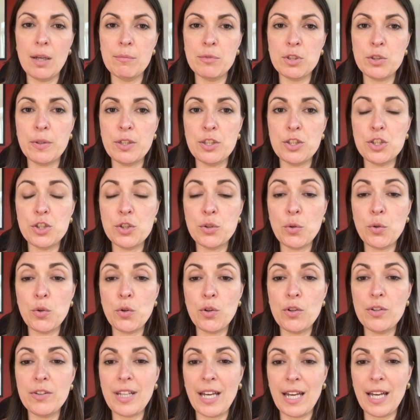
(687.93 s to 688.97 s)
to
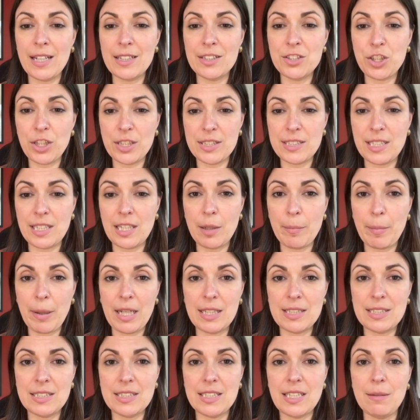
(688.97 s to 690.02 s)
ensure that GESI
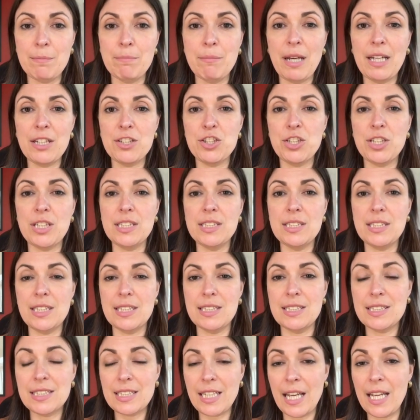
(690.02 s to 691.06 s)
capacity matches the
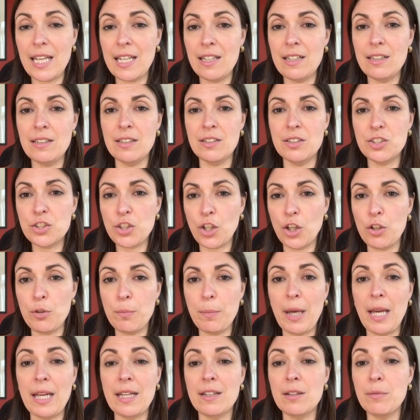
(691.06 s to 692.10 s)
scale and
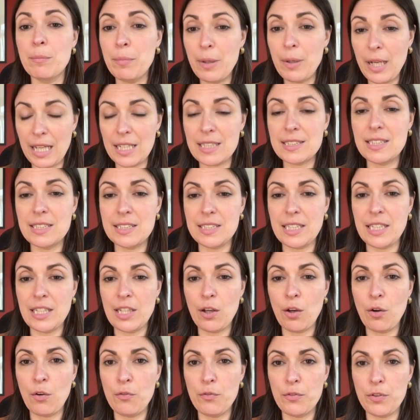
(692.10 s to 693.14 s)
scope and
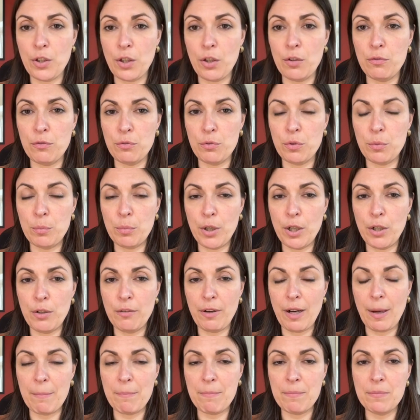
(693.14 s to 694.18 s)
complexity of the overall
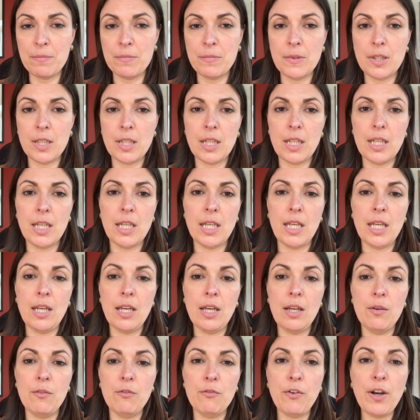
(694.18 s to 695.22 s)
programme.
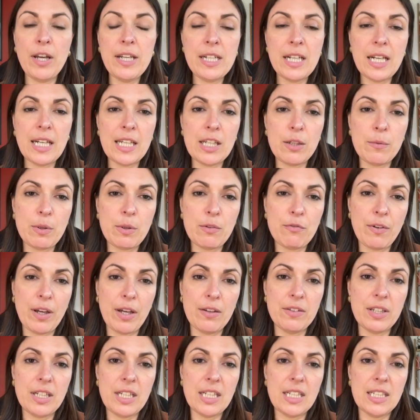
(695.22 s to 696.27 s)
Finally, we
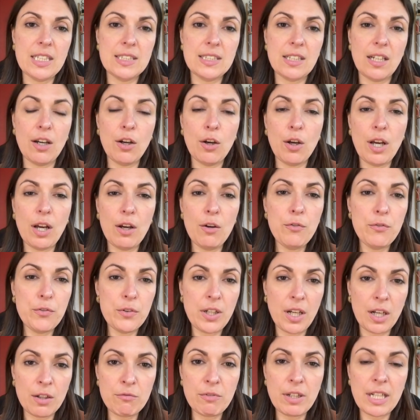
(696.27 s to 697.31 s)
found that it is often
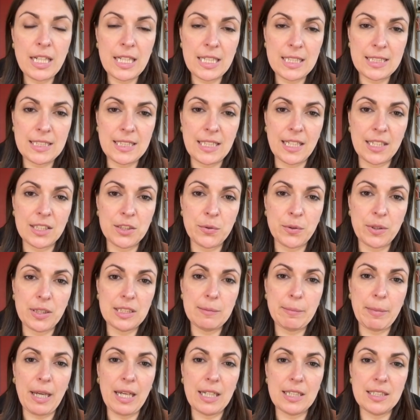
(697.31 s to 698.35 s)
unrealistic to
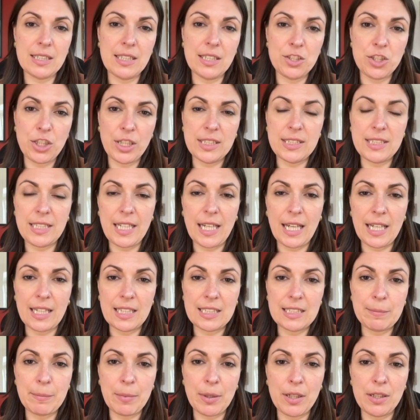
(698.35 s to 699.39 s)
expect that GESI
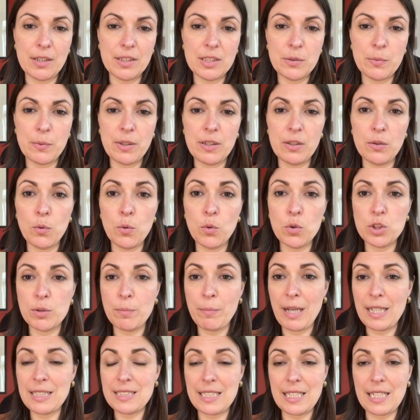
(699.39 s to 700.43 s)
experts will
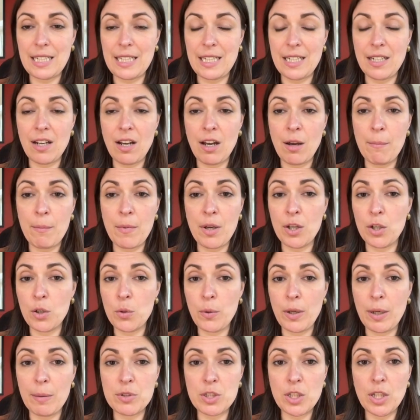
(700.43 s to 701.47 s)
automatically come
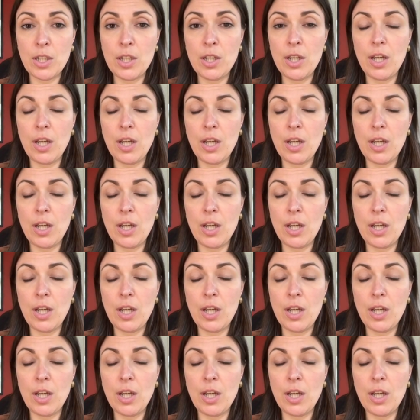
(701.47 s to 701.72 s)
equipped